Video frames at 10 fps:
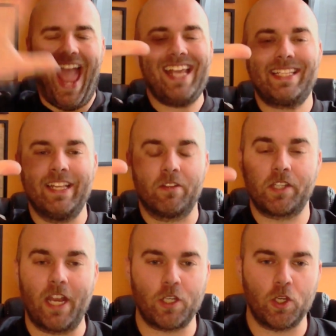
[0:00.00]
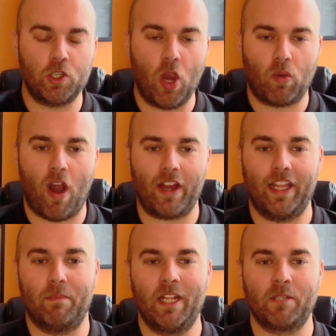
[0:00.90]
Hey Steelers Nation, it's Joe
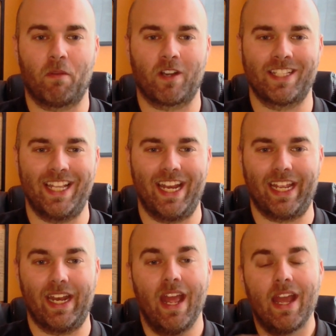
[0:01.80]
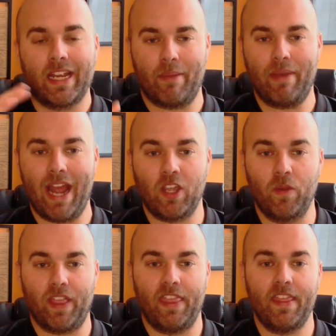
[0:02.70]
Rocky, the Pittsburgh Syndicate, coming at you
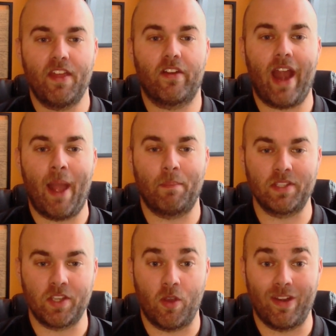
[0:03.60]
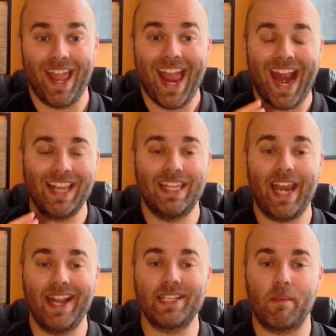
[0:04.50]
with another episode. In
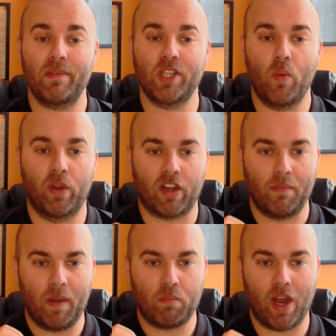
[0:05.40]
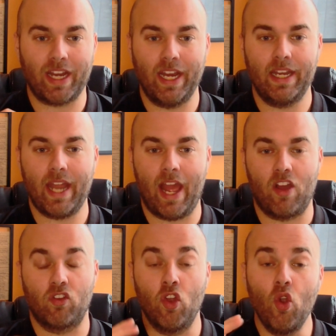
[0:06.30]
today's episode, we're going to be breaking
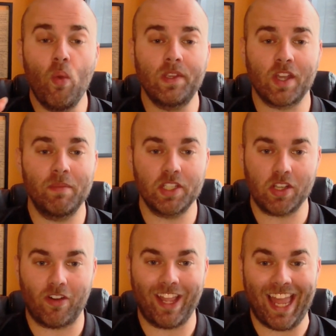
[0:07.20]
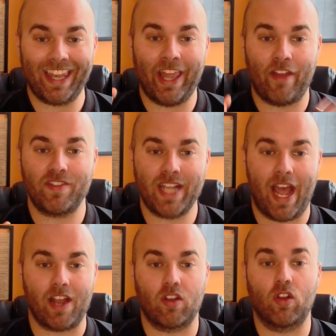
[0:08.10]
down who is going to be starting at left
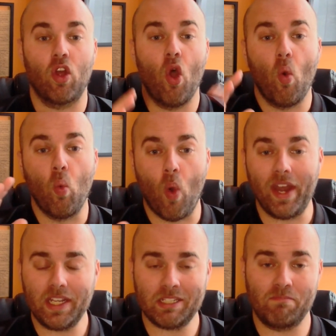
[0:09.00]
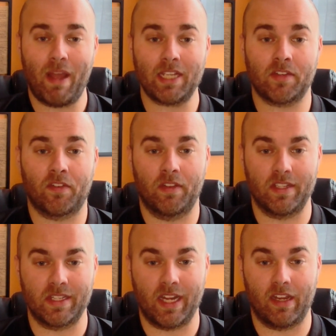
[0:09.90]
tackle, what is best for the
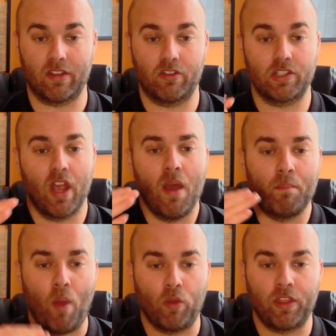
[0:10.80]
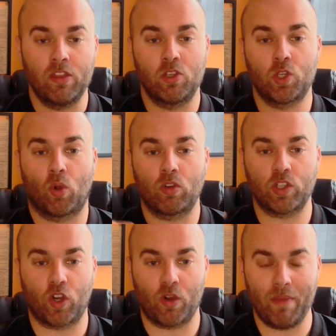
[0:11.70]
Steelers, both in the
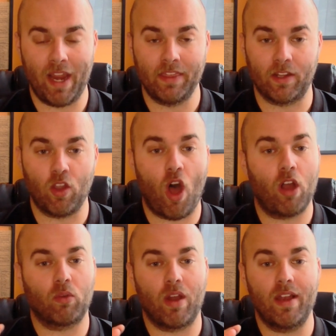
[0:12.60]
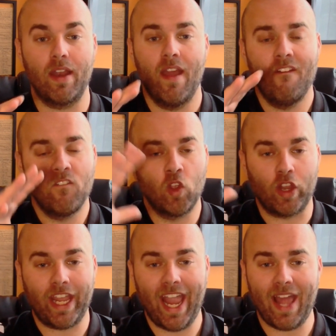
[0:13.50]
short term and the long run,
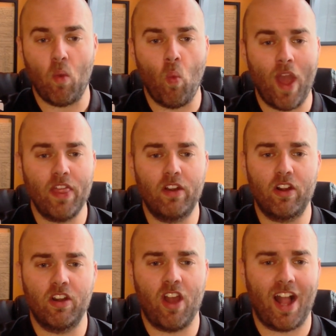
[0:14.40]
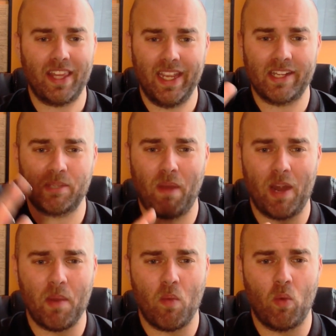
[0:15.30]
looking at whether or not the
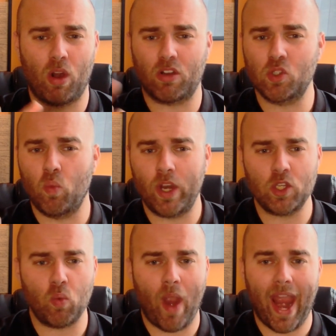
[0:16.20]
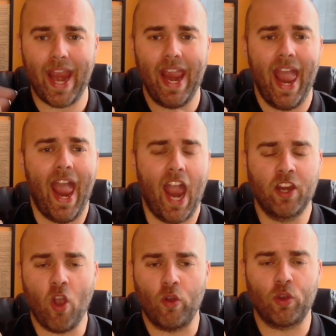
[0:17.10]
experiment works, which way,
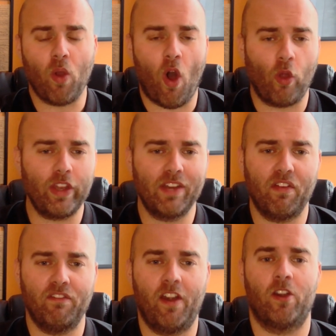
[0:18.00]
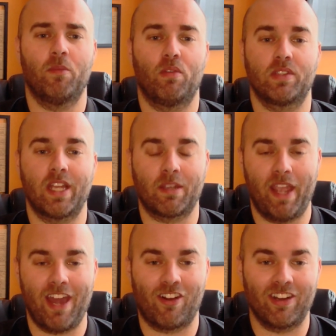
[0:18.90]
and going through all the different variables that could
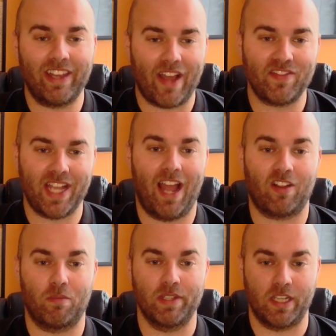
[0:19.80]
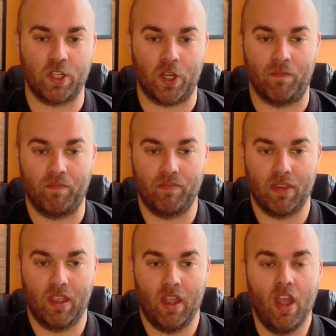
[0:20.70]
be at our left tackle position.
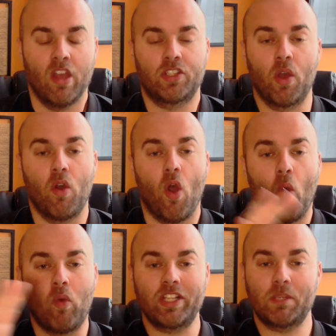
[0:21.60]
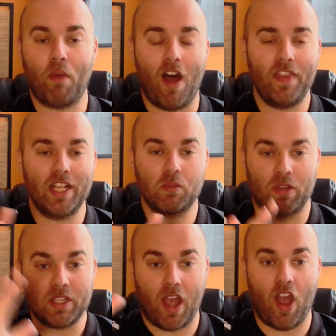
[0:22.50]
So what spawned this
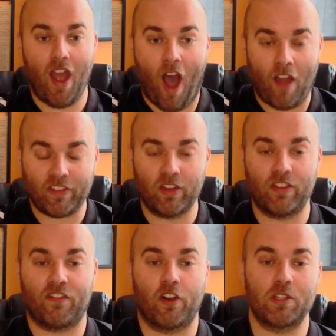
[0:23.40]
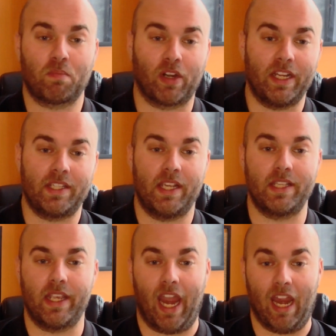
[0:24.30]
was after the first
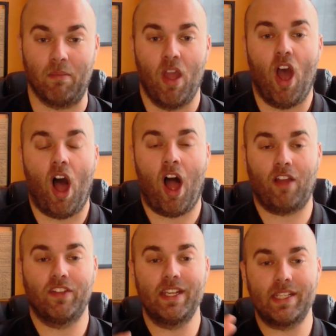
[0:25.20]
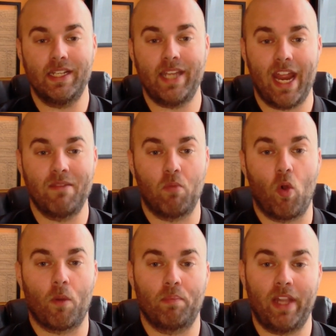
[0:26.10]
preseason game, obviously Dan
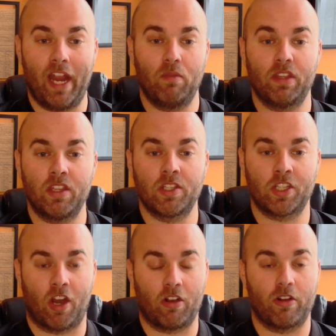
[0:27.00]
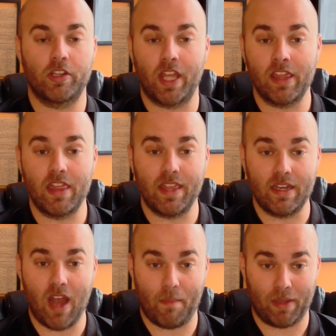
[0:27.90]
Moore played with the starters and then
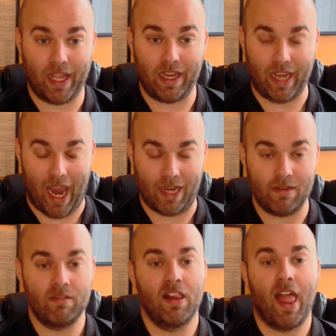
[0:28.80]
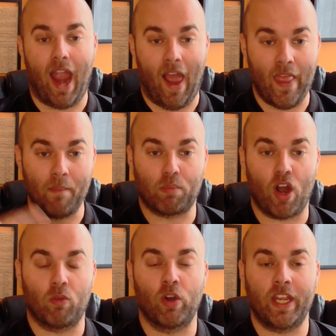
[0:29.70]
did not play again. And then
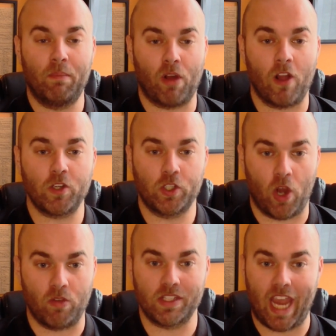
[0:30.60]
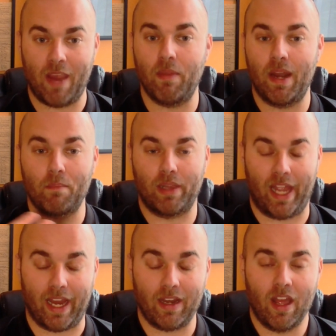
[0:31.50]
rookie Broderick Jones came in and
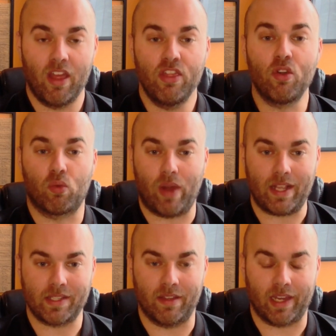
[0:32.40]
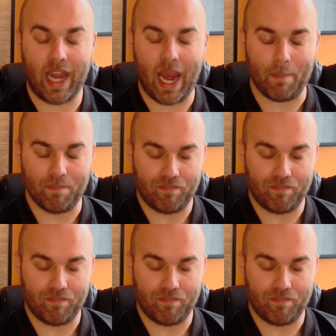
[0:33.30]
played the rest of the game.